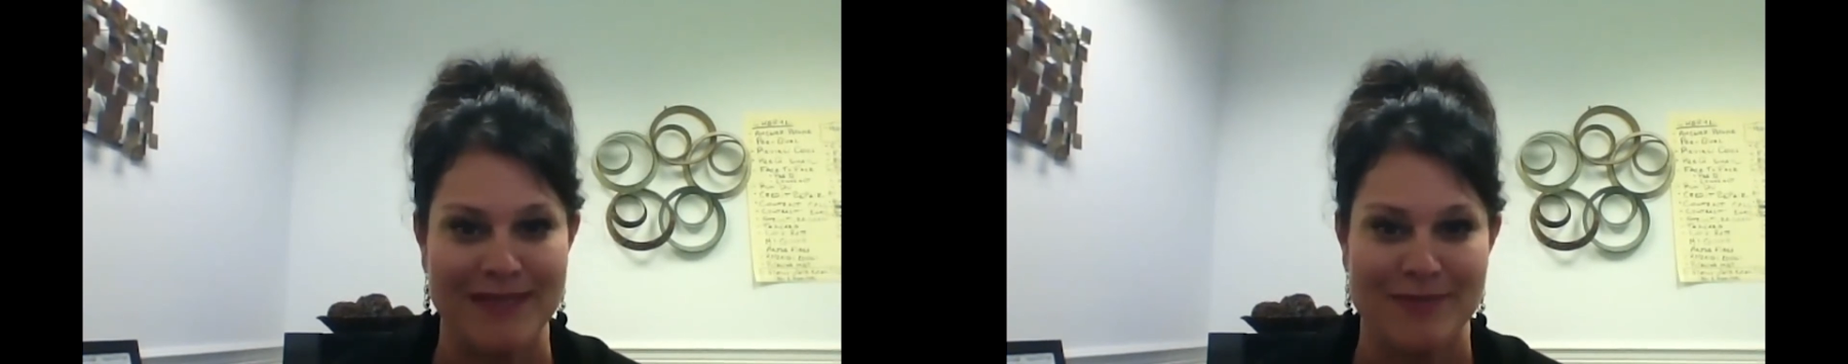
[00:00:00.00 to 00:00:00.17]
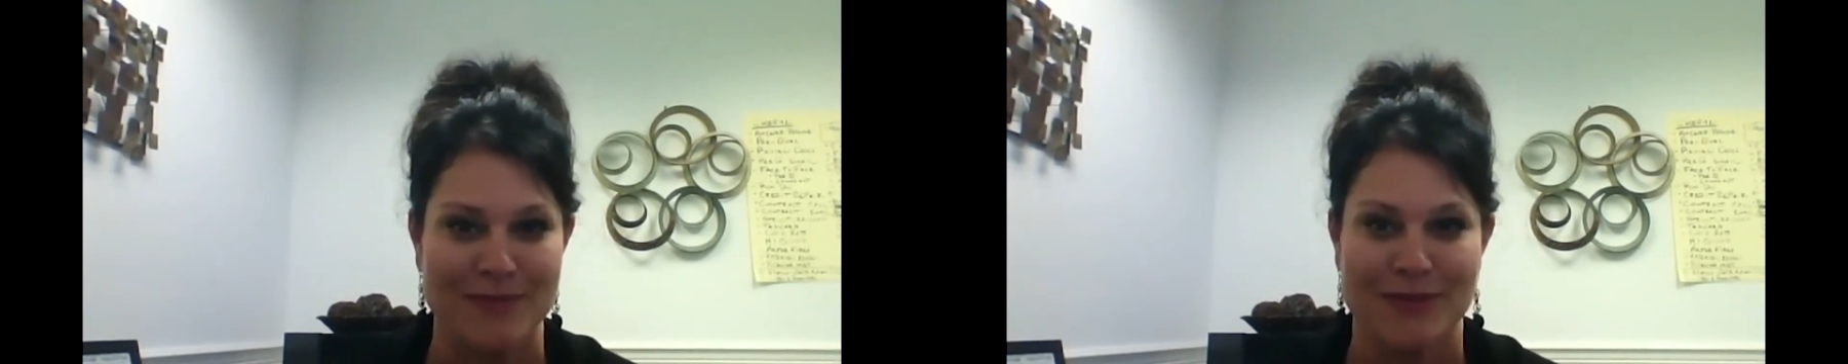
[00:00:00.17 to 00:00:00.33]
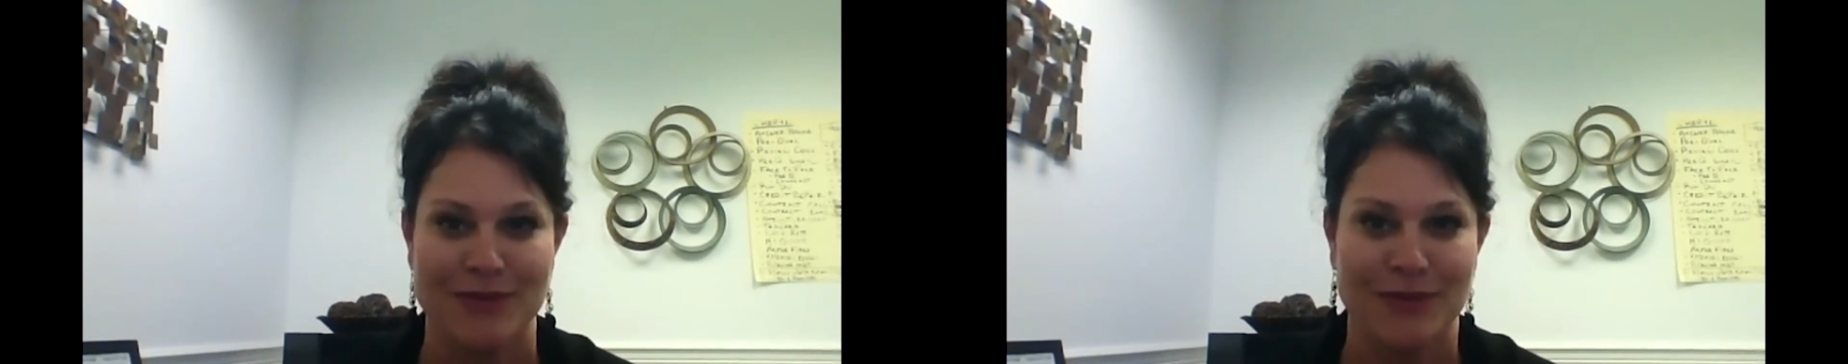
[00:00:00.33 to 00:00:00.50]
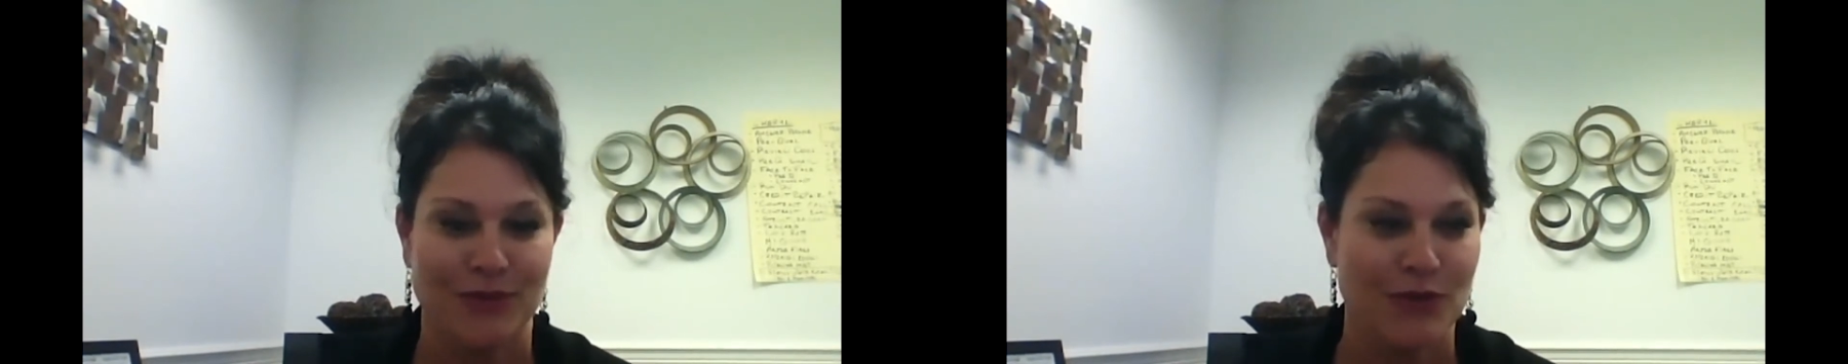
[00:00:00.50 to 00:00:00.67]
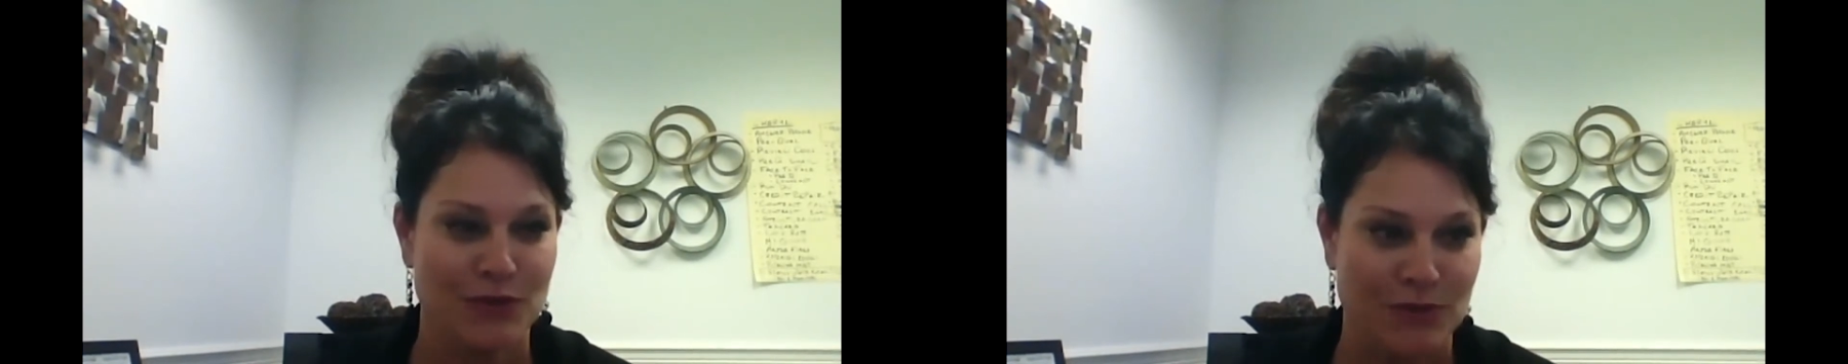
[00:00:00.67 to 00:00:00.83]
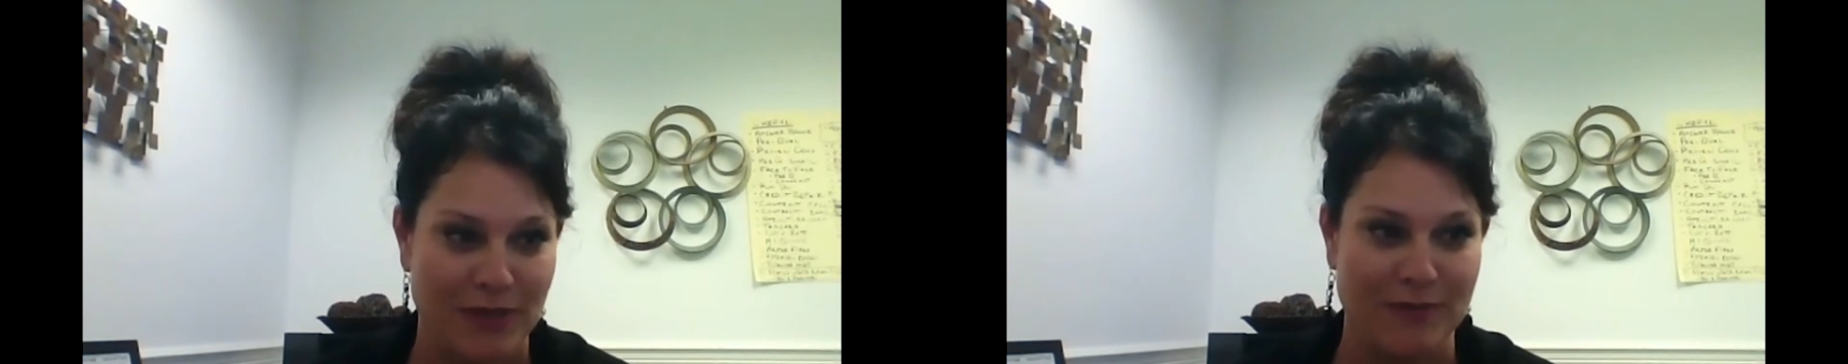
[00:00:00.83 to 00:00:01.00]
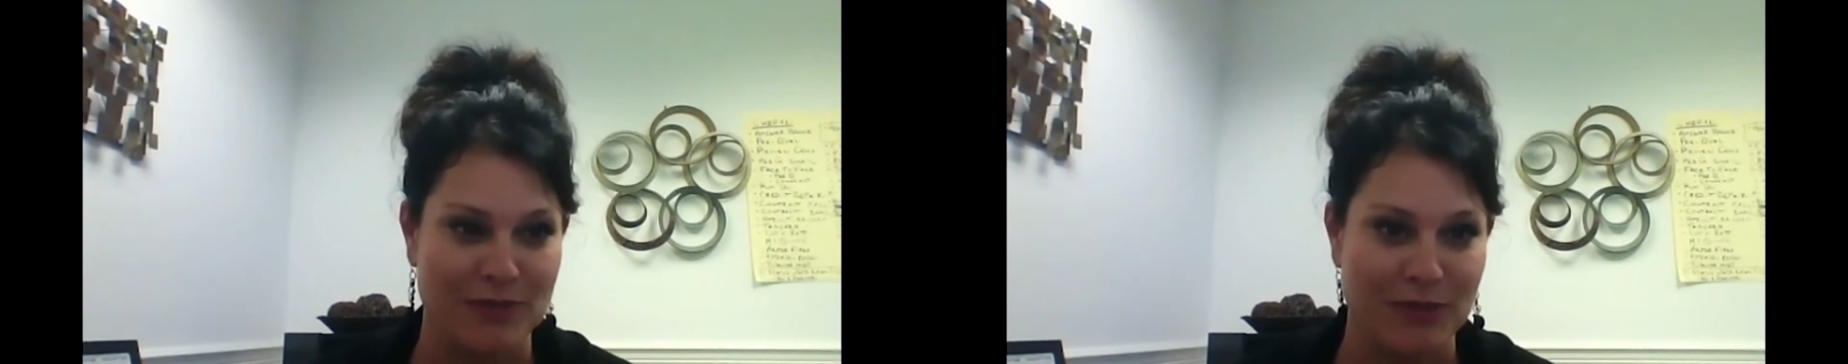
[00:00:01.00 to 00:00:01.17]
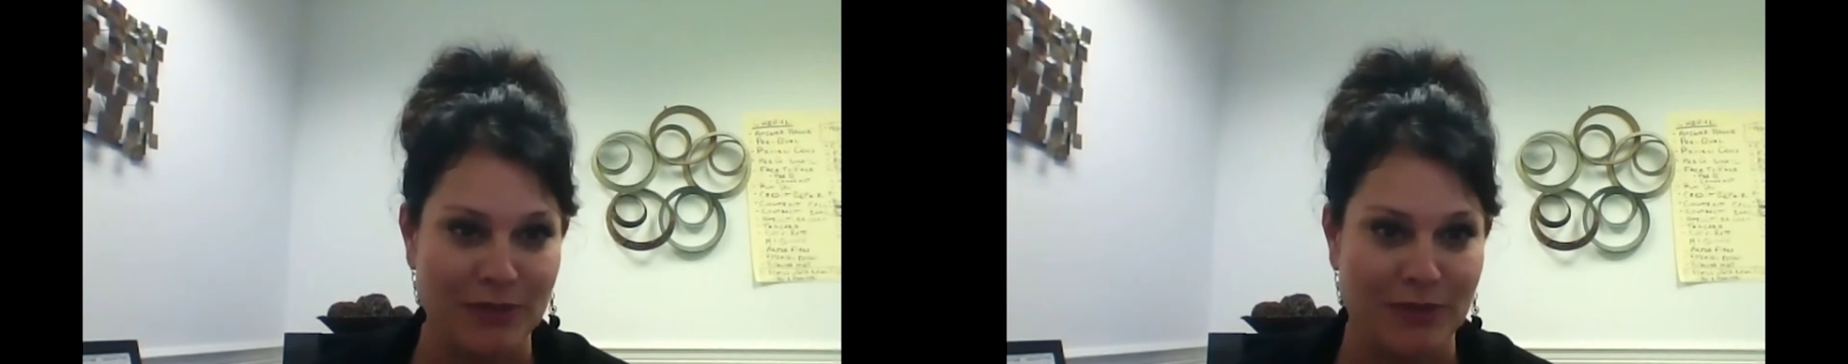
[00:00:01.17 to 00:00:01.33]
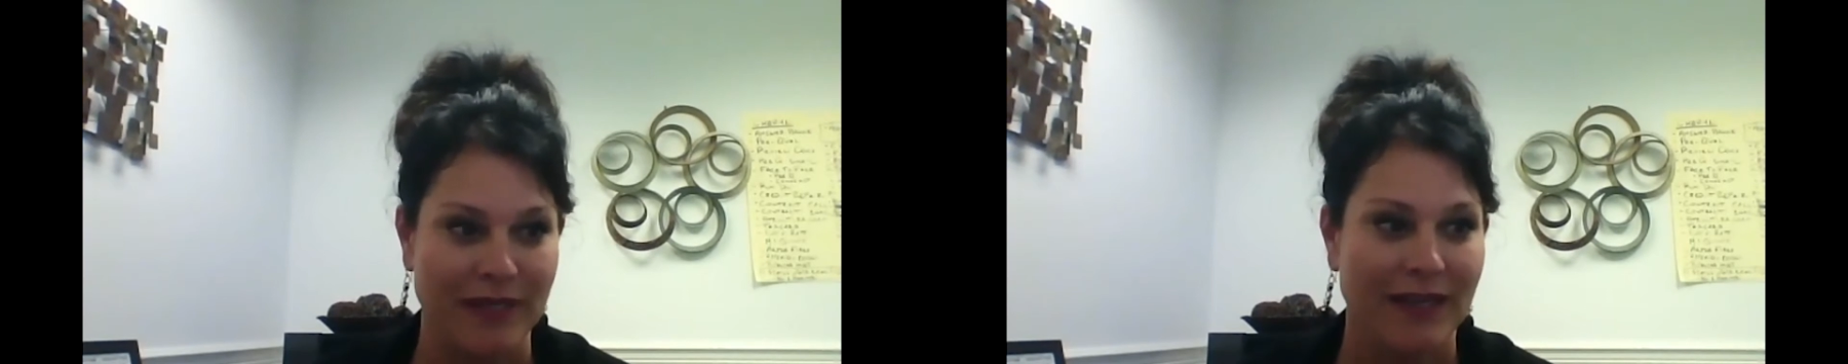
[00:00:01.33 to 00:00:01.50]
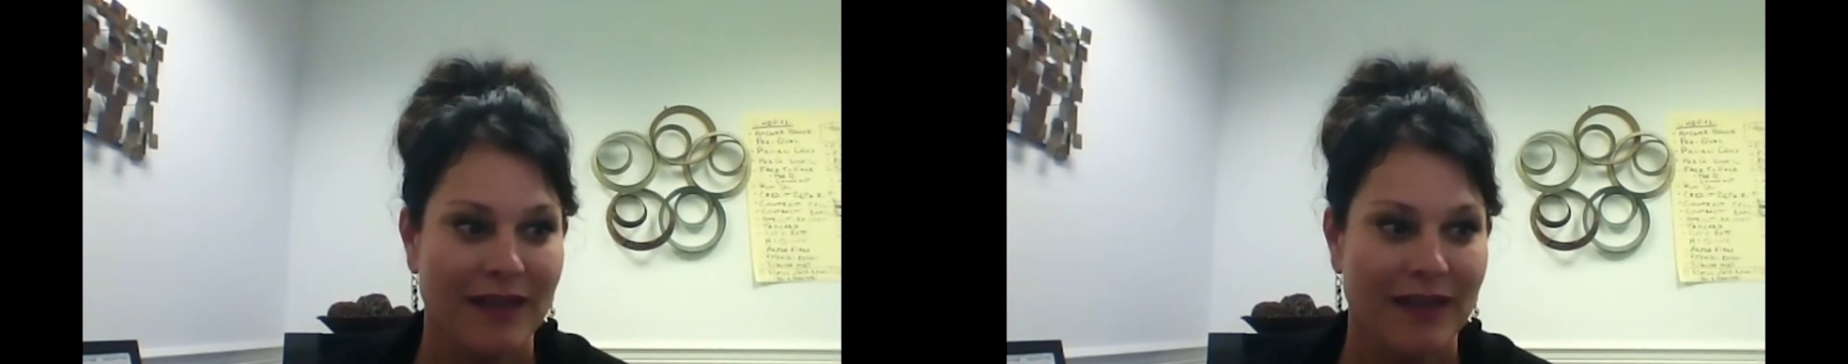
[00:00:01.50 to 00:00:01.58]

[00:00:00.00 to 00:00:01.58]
who knows what I'm doing.